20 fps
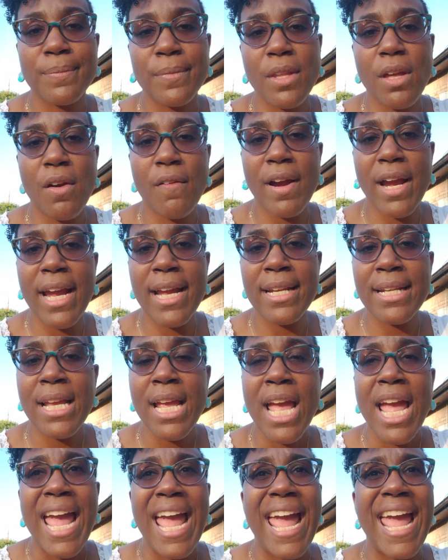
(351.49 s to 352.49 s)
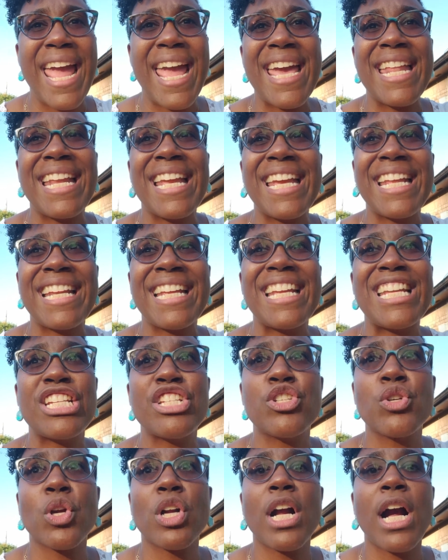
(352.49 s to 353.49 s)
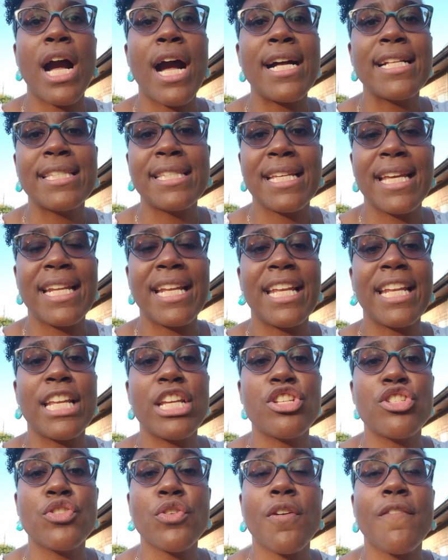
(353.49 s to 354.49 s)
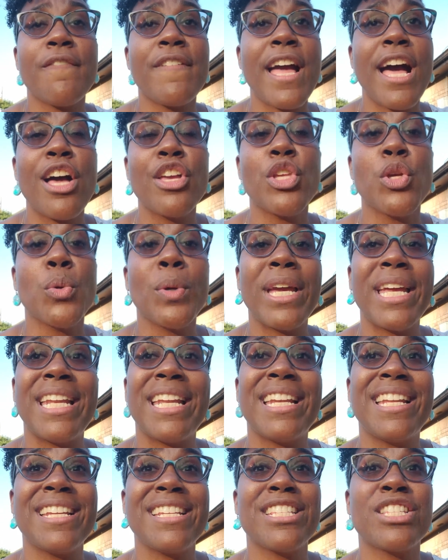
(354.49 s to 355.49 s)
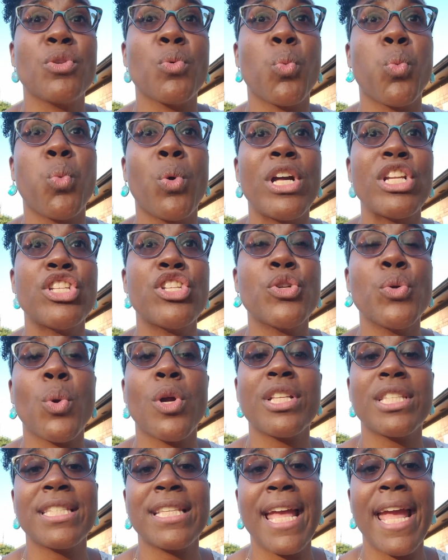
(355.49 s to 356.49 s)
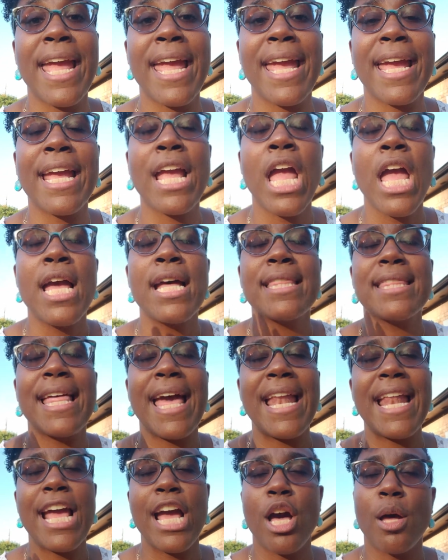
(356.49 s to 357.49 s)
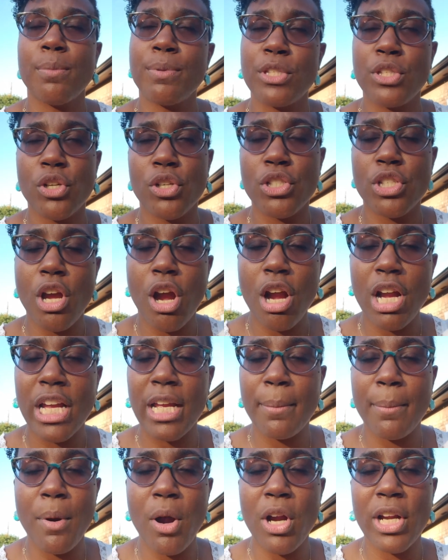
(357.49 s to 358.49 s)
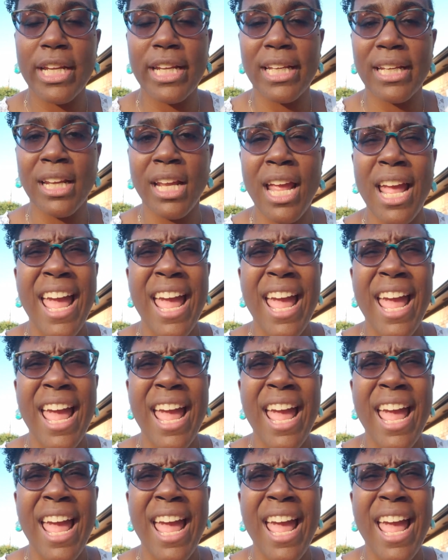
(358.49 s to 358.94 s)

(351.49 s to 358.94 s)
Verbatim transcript: All right? And it is your content, it is your value, and it is what you are saying that helps your target market.